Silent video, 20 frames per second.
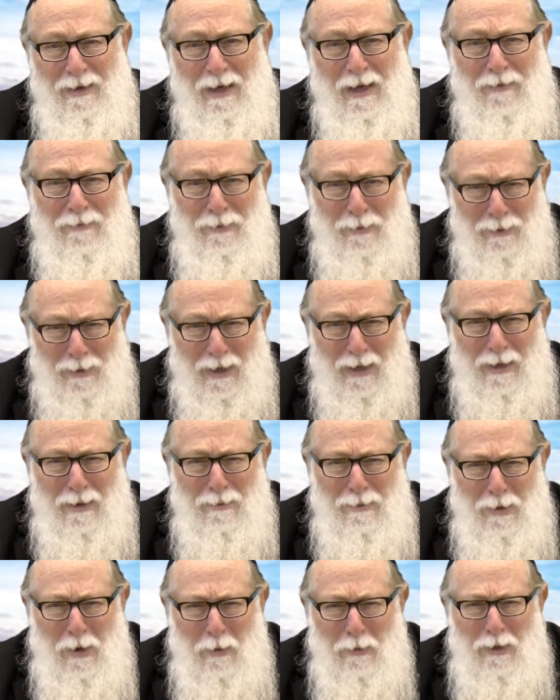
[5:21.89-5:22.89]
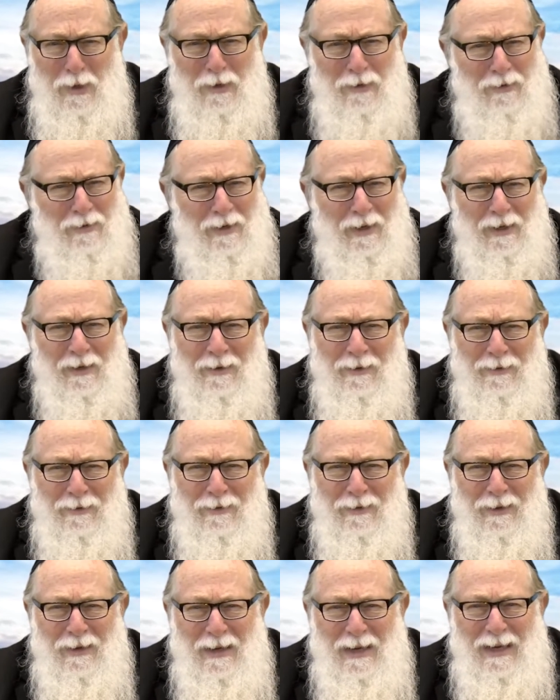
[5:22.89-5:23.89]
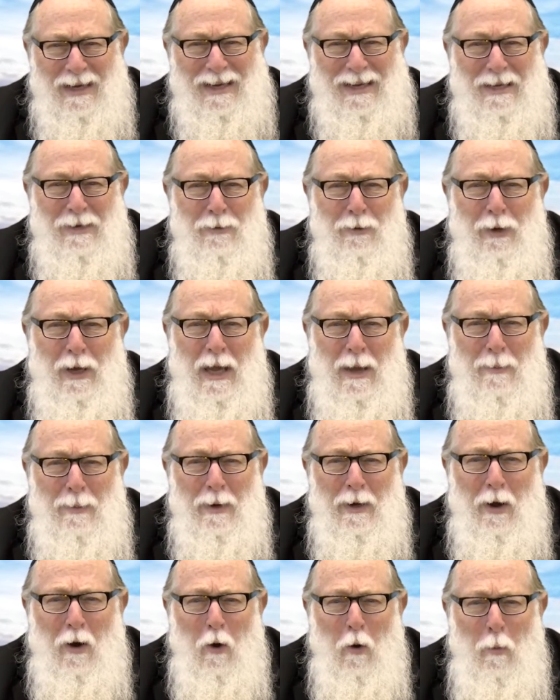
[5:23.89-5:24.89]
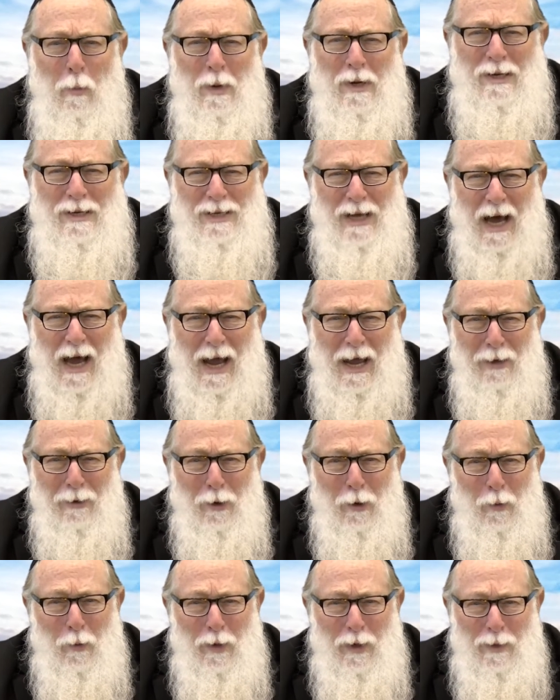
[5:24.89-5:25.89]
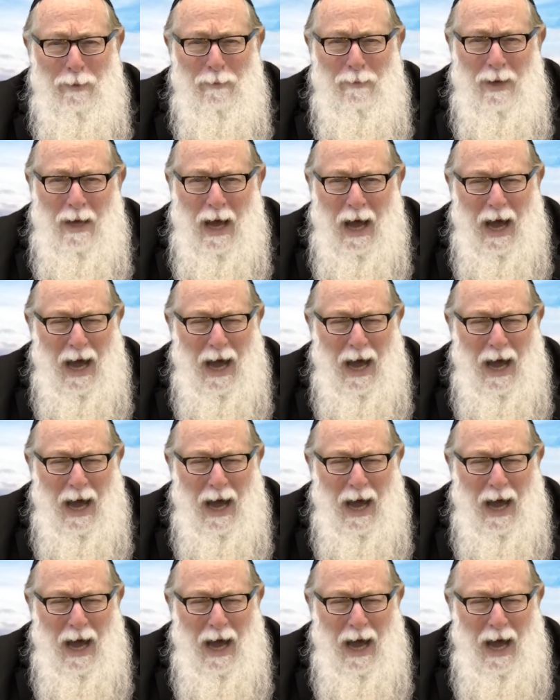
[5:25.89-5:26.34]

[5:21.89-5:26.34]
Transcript: If you let him know these things, you keep an open dialogue with him.